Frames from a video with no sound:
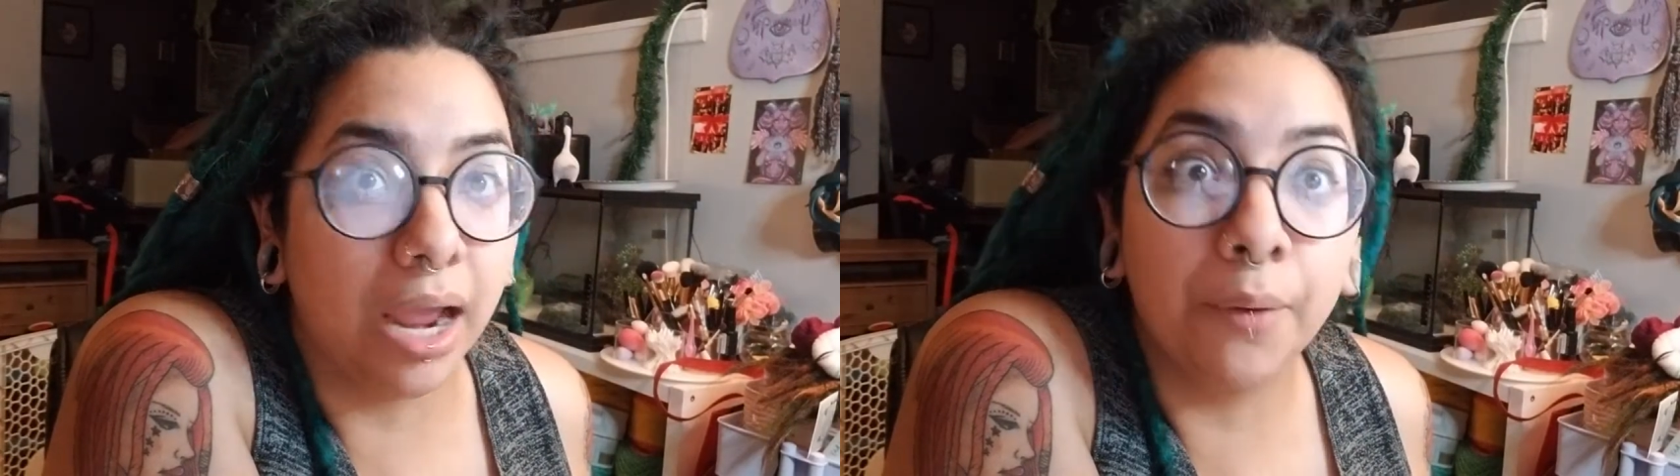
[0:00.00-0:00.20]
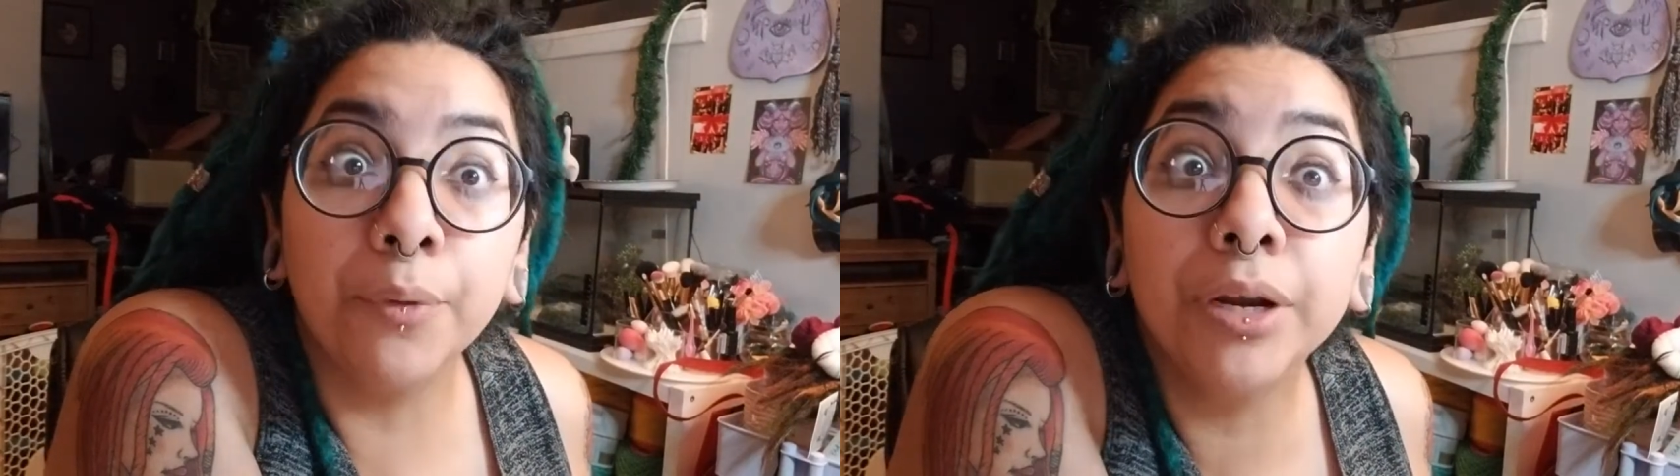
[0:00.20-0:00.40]

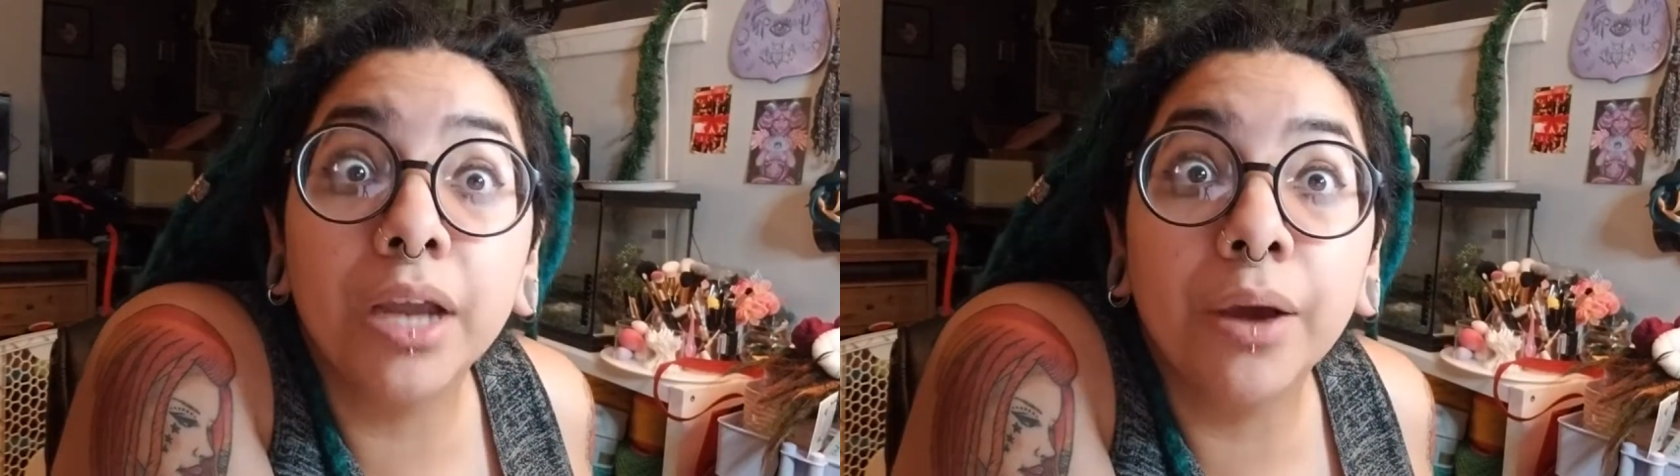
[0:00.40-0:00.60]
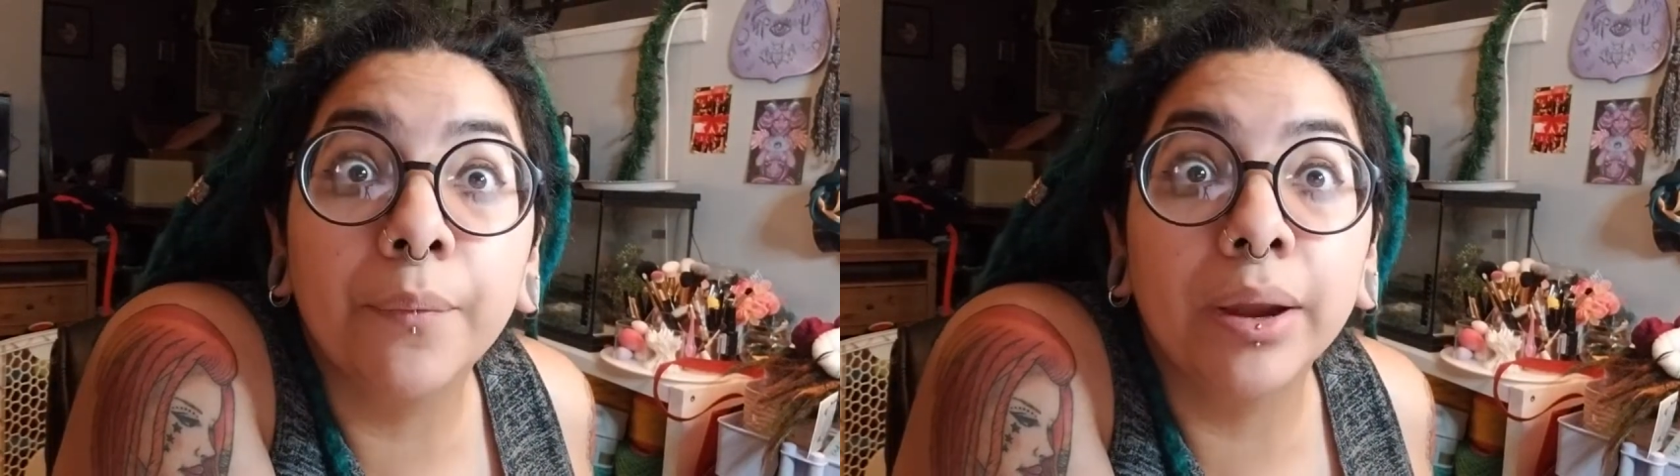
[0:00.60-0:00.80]
I would
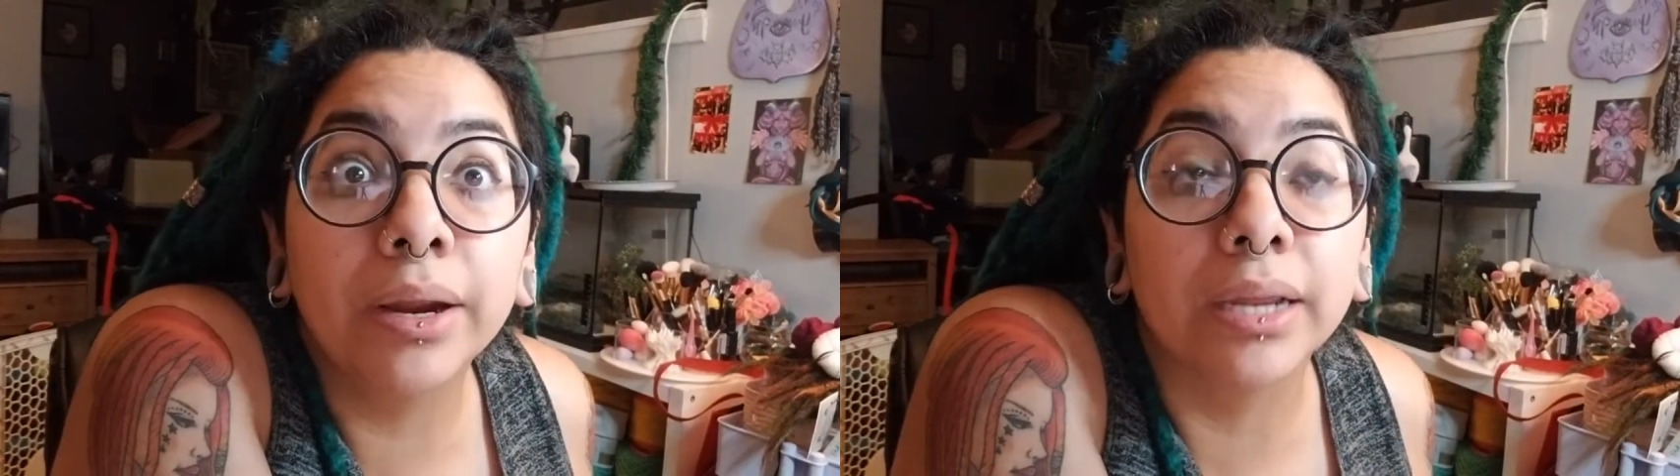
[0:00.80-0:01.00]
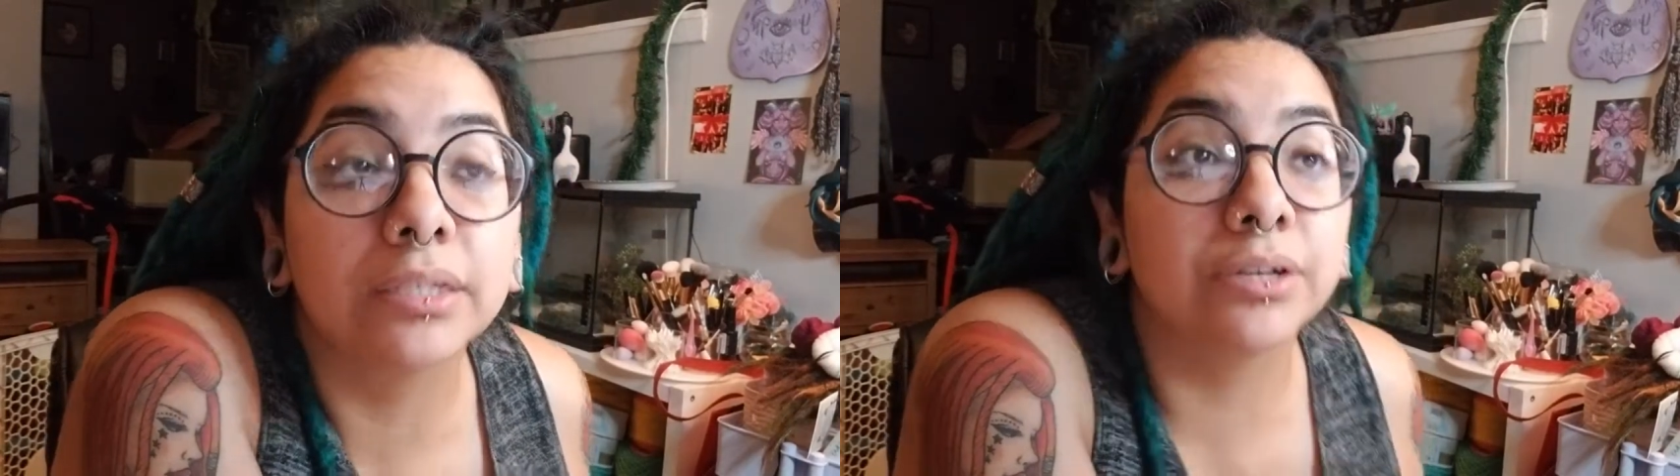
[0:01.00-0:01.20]
not
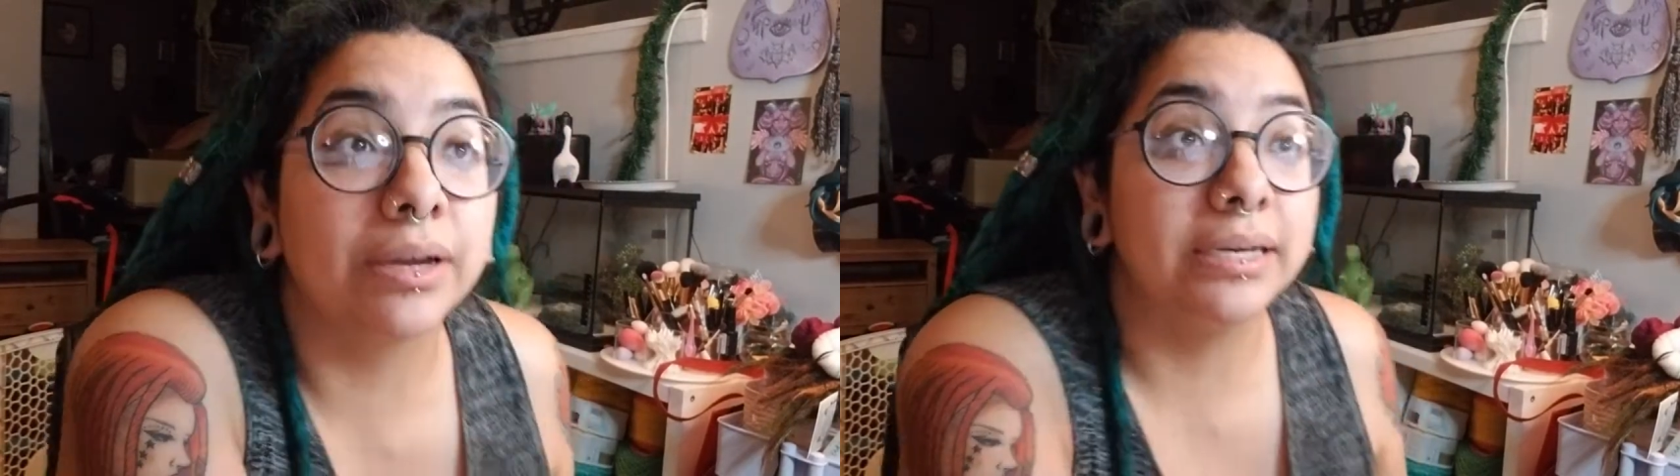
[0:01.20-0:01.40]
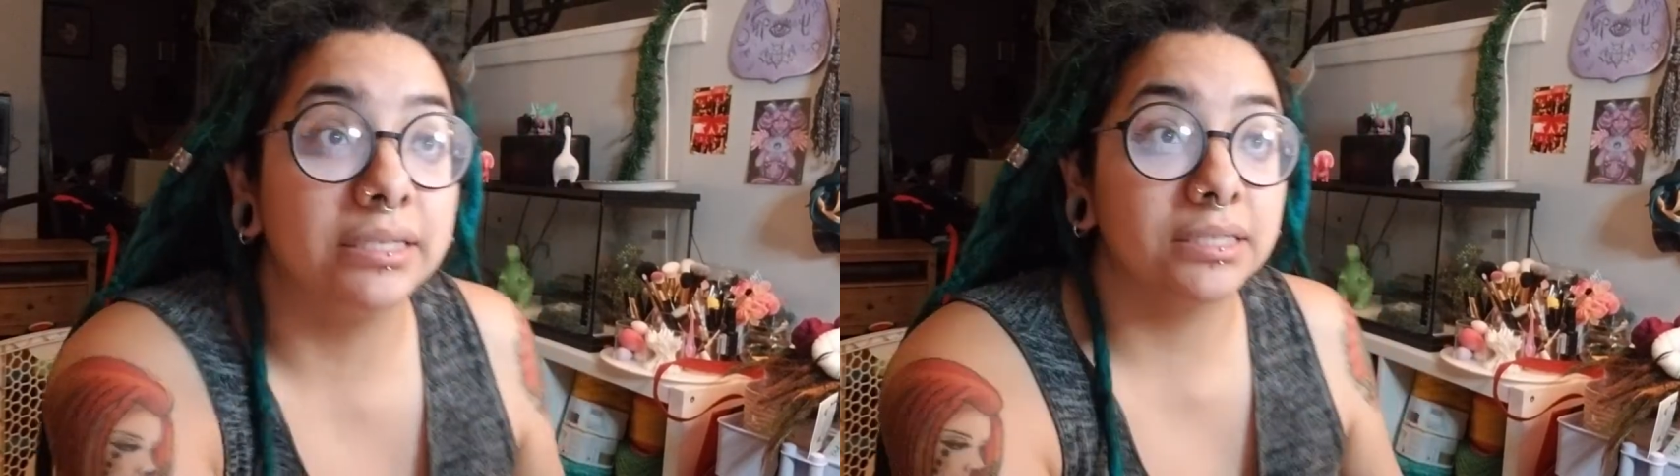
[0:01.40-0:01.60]
wear it. So
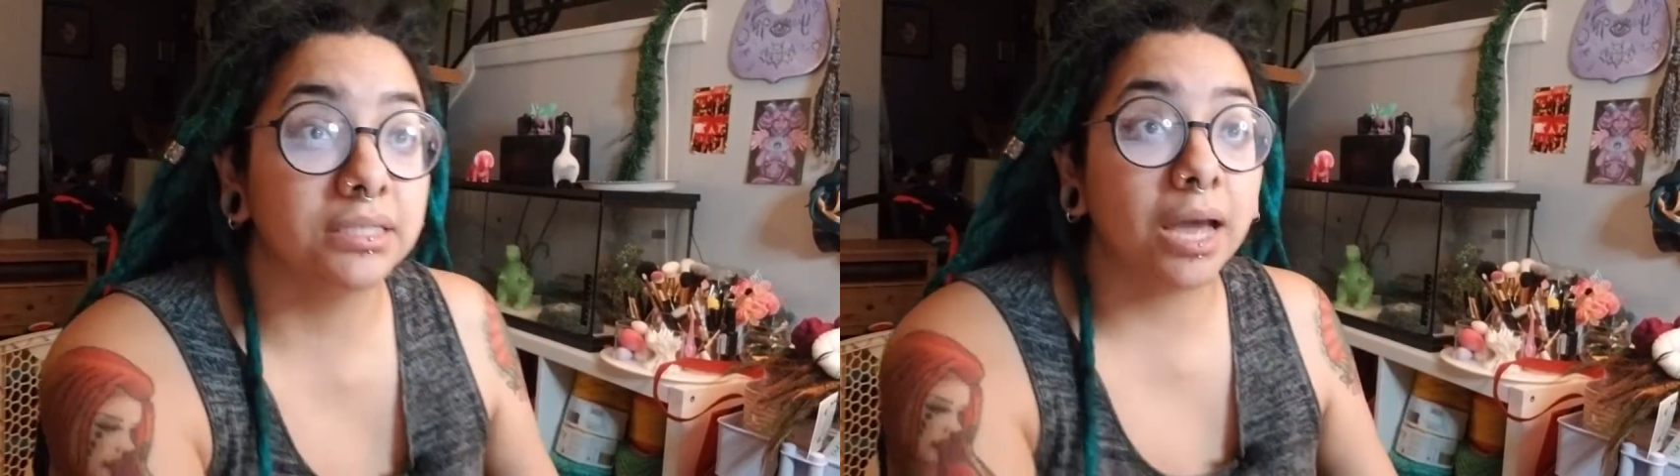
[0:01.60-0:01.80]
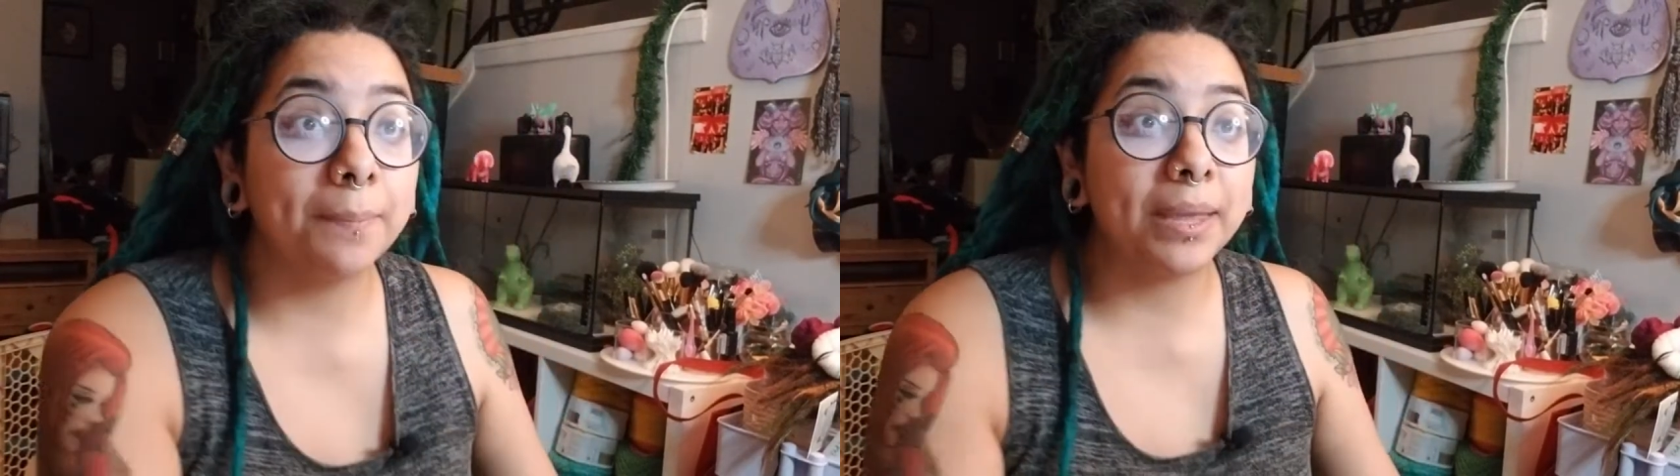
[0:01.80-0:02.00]
I need to
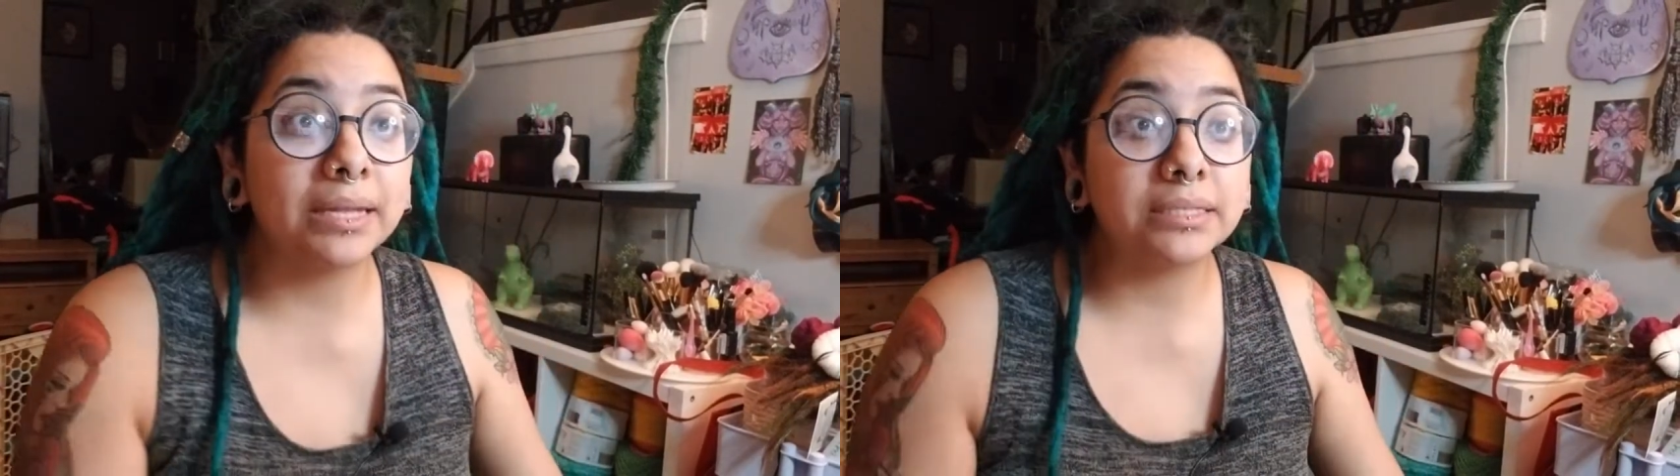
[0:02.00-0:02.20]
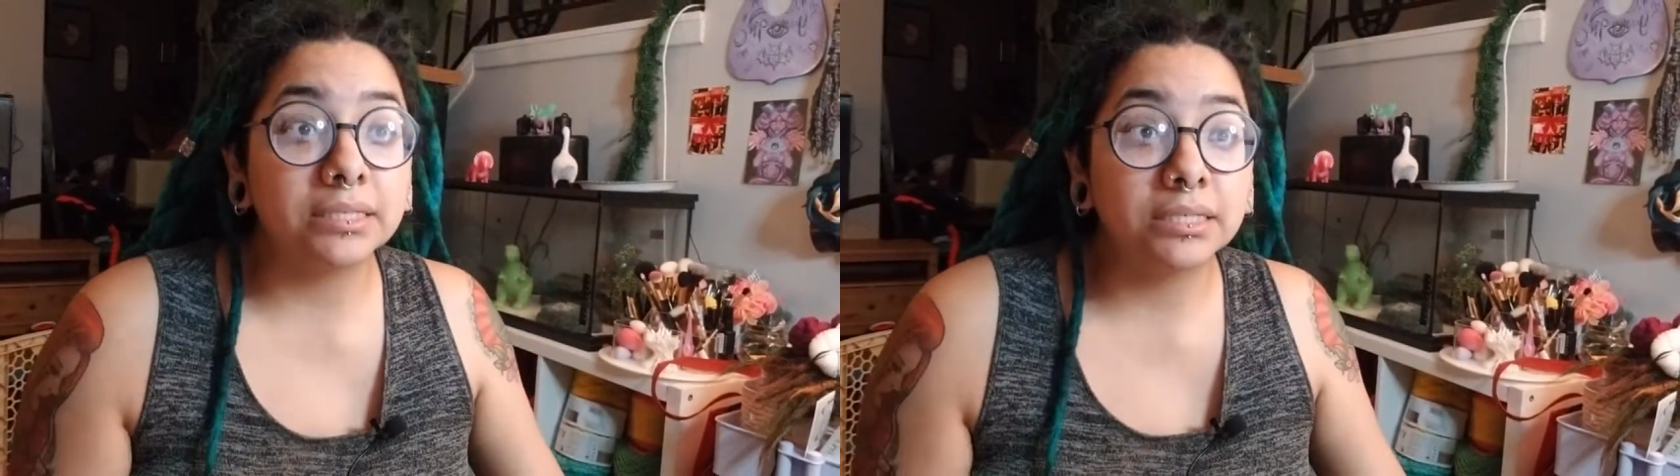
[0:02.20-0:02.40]
stop
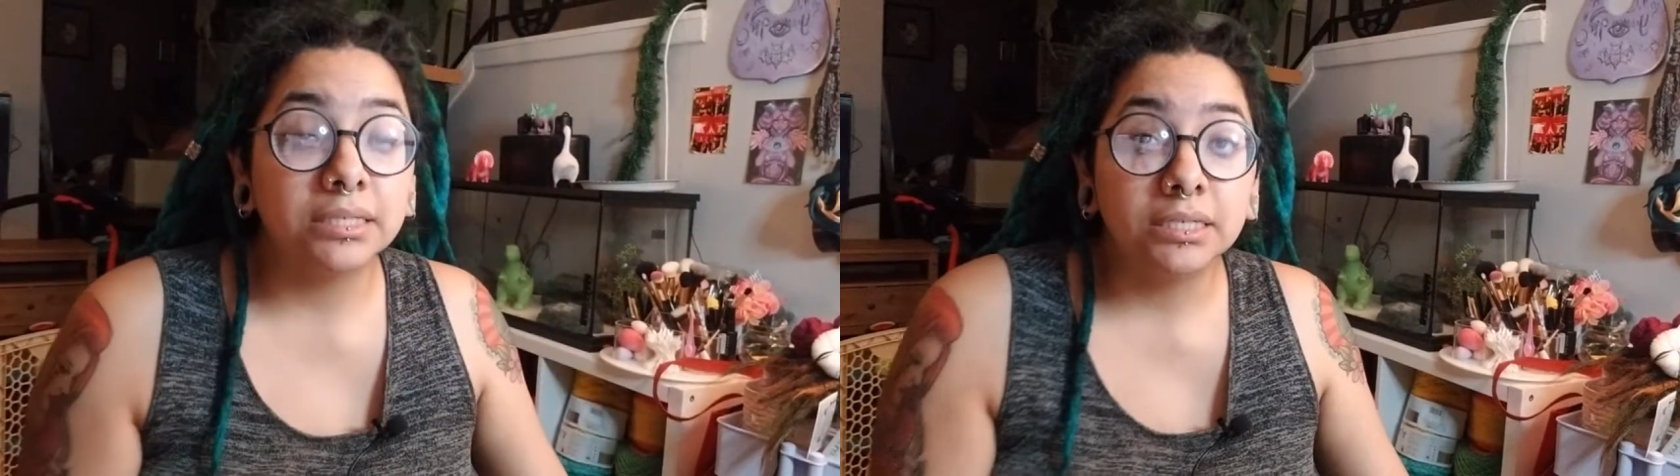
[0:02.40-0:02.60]
it.